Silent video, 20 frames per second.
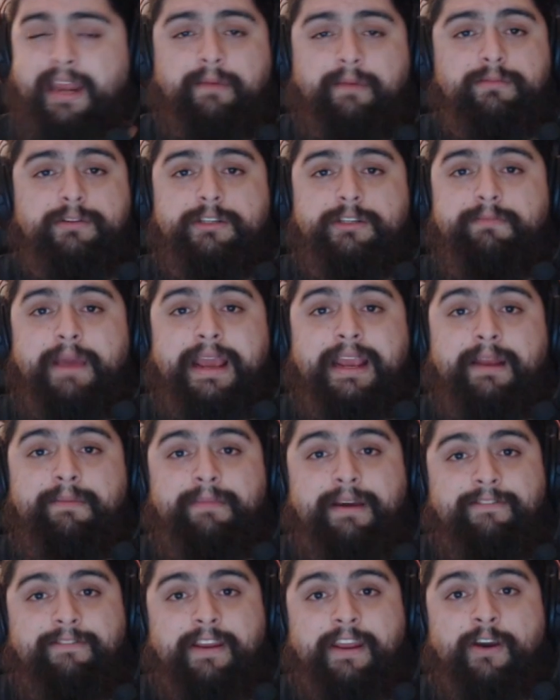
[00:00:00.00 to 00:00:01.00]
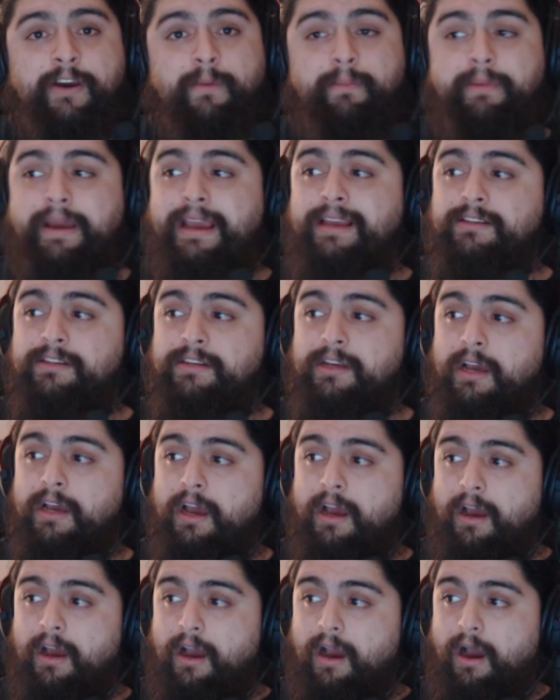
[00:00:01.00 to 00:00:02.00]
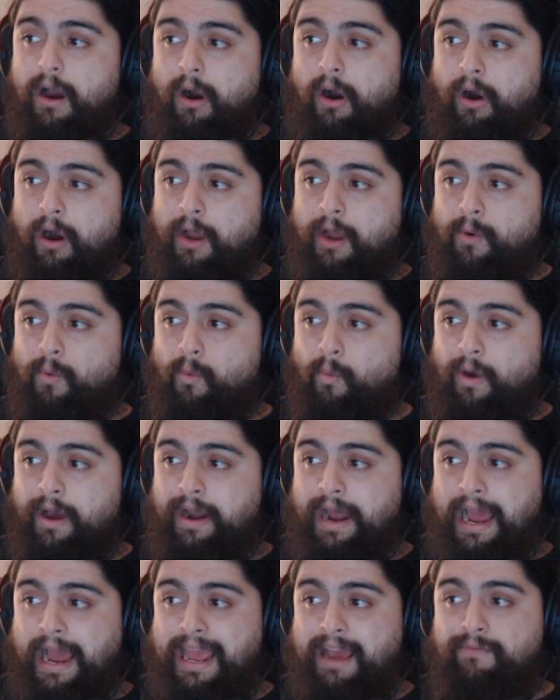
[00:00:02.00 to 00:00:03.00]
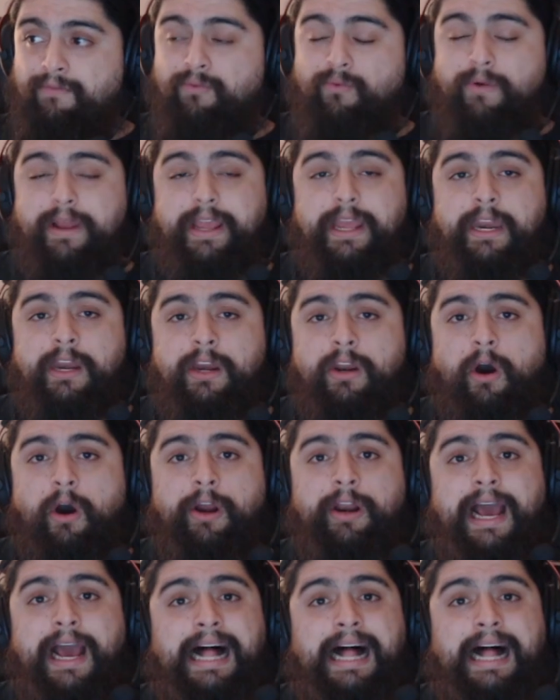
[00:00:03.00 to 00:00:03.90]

I'm just making my video based on what I have written on